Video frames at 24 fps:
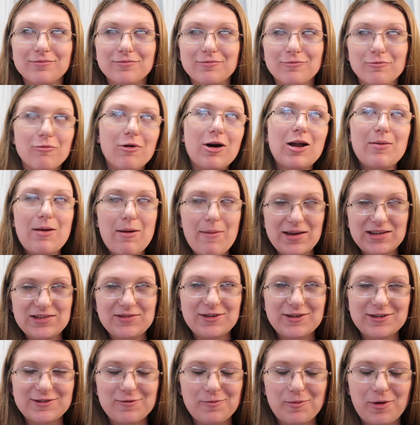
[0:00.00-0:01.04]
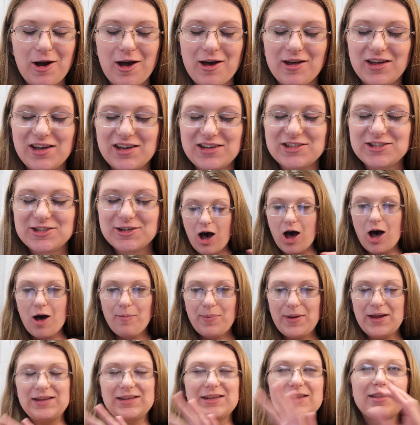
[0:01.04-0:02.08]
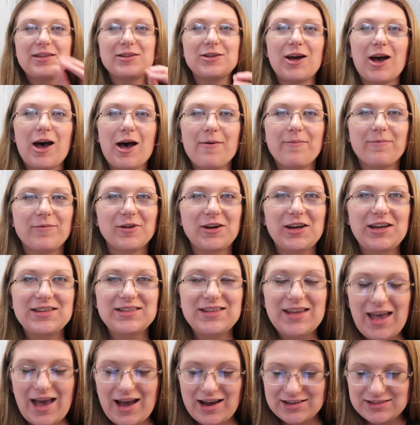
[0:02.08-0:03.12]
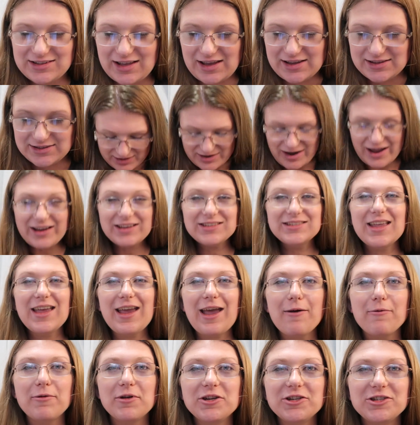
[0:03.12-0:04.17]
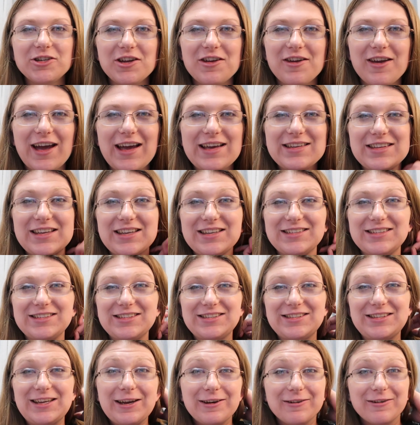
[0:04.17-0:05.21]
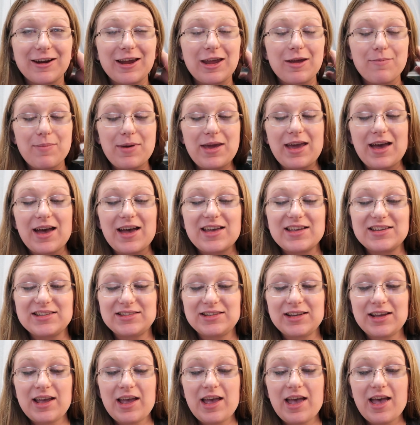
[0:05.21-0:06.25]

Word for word: One of my best friends from college, all pinned at the top for easy access. The next thing I want to show you guys is Siri, because